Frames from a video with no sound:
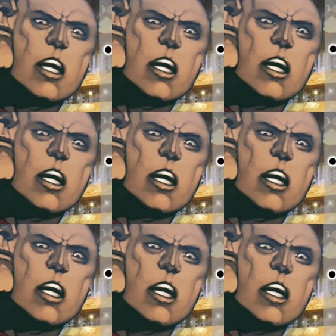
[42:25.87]

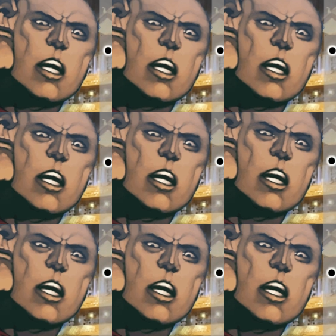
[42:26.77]

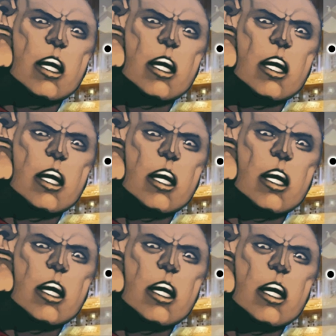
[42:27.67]

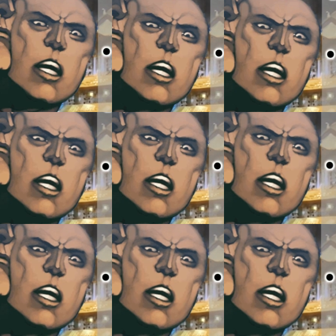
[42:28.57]
Nobody speaks.